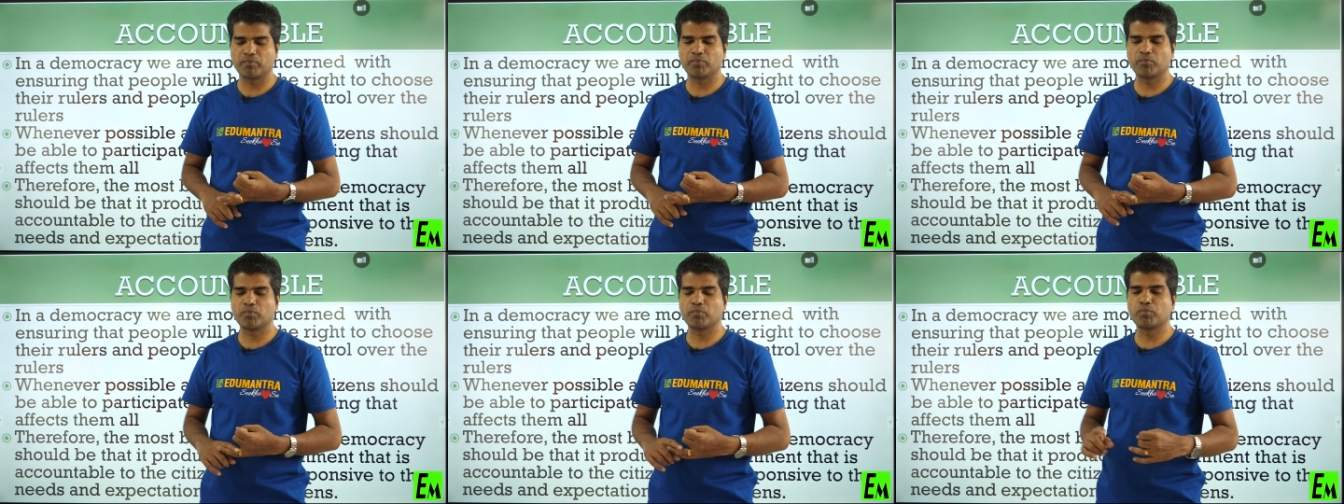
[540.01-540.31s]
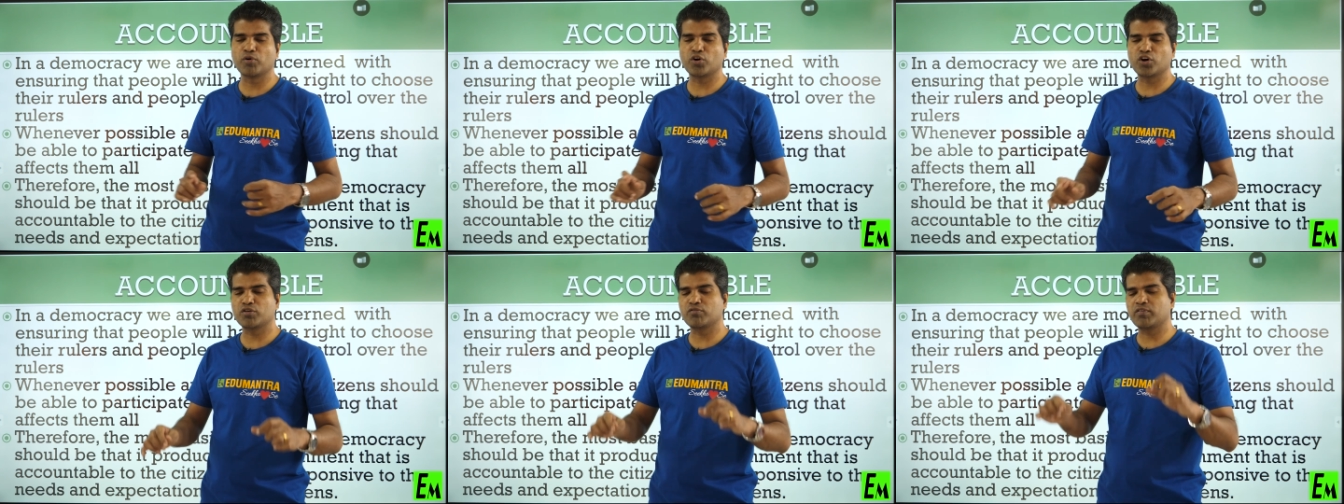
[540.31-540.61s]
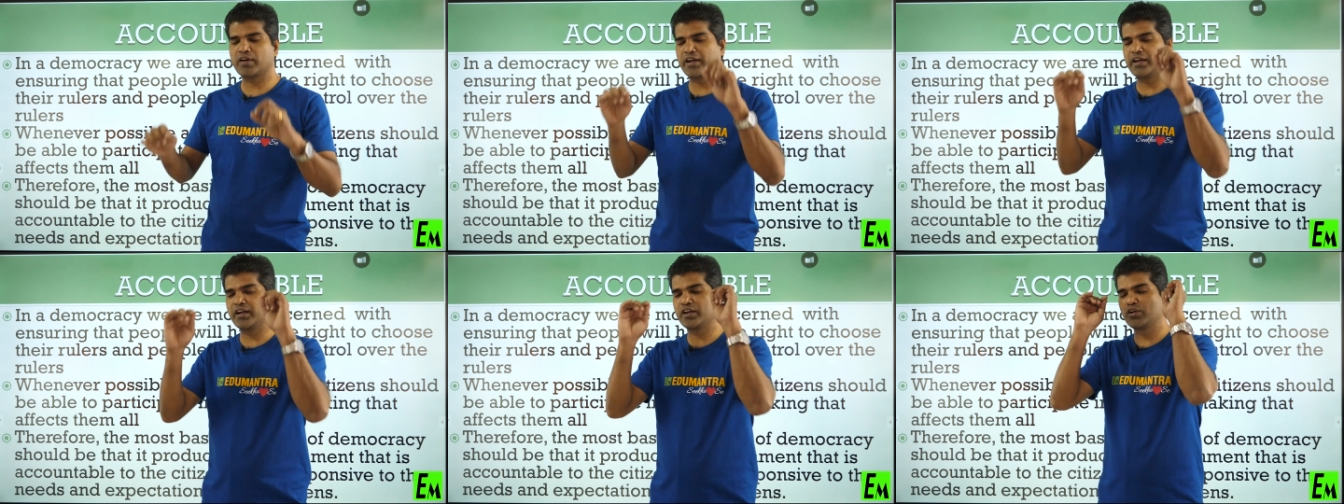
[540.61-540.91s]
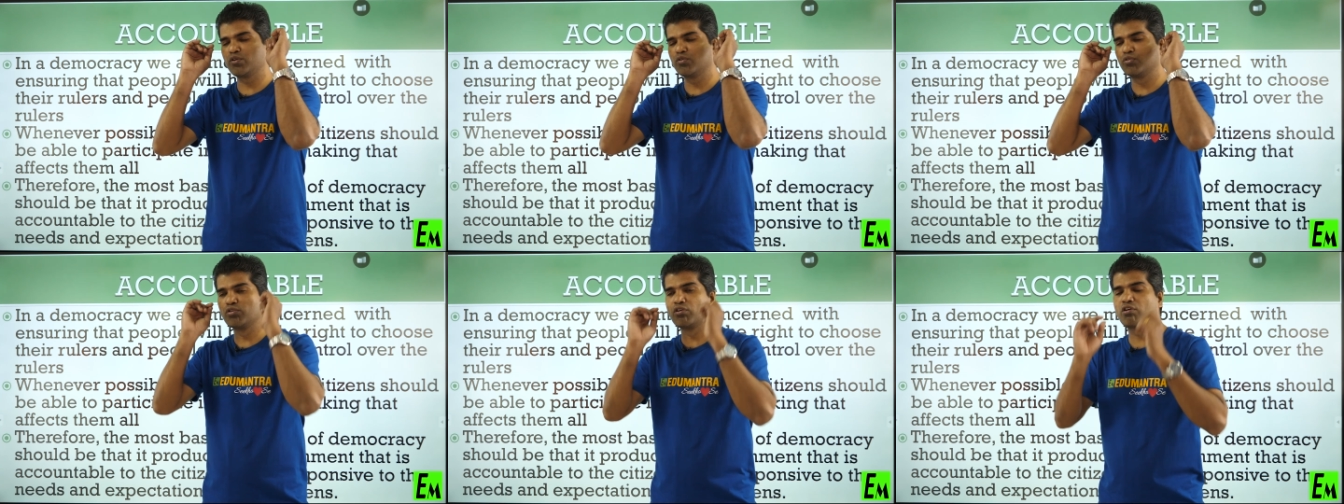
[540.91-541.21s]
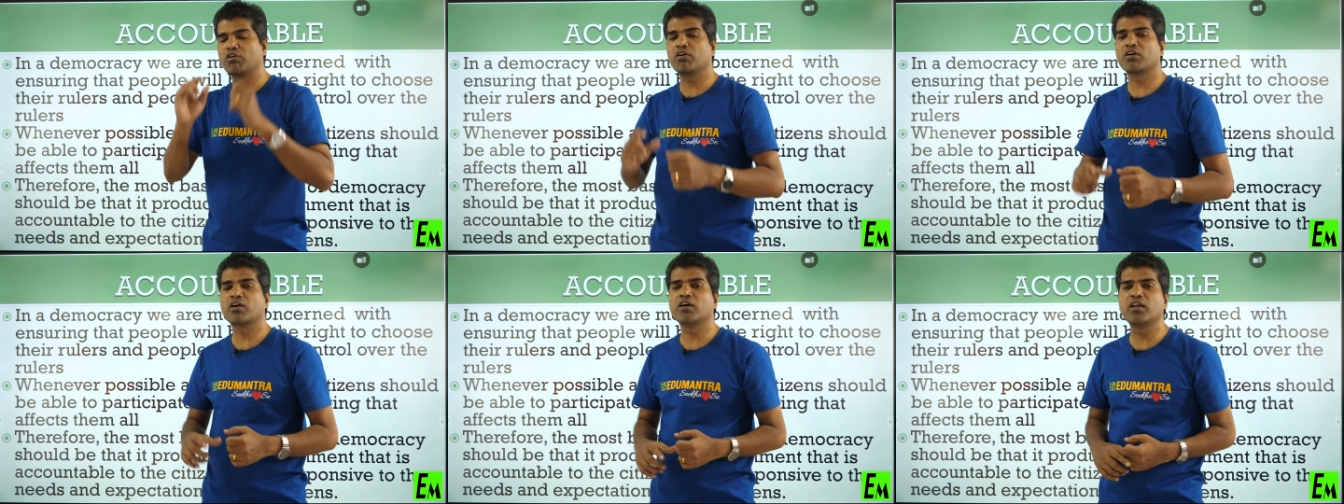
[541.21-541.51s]
bought my new
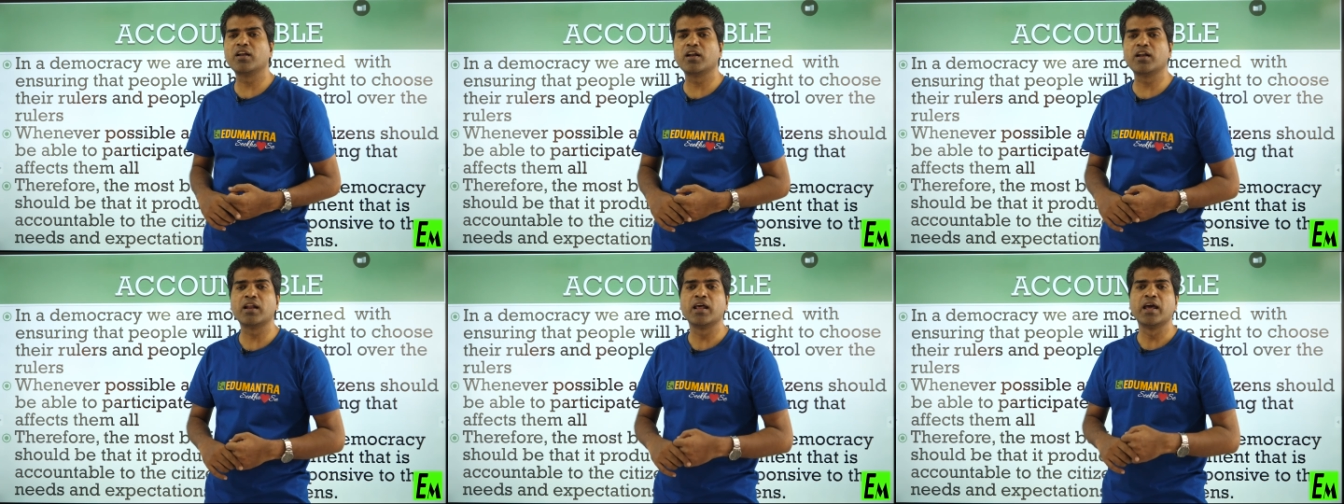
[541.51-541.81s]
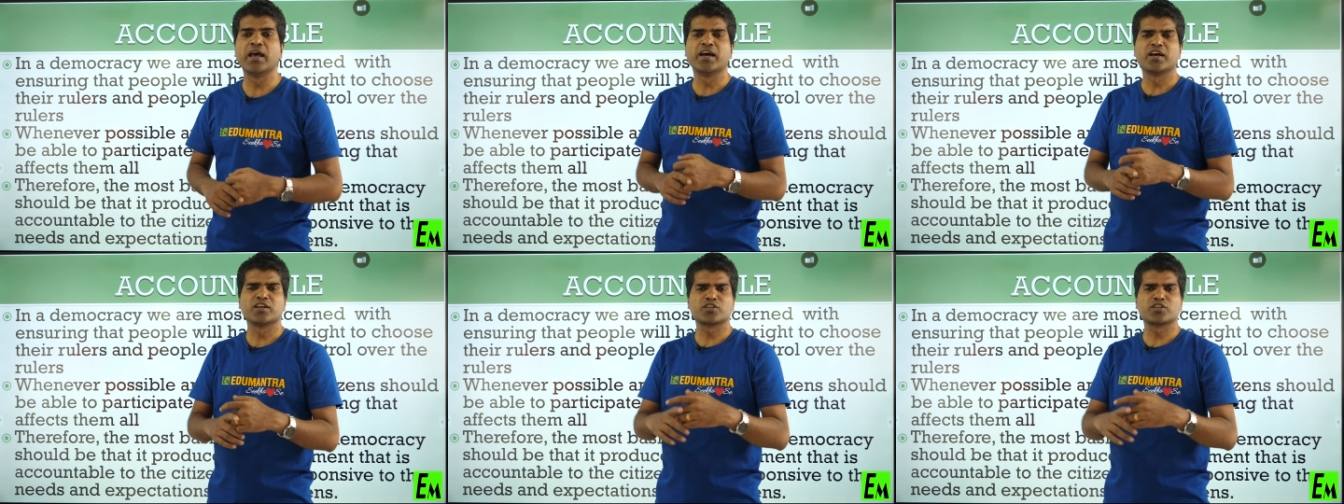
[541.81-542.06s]
goggle.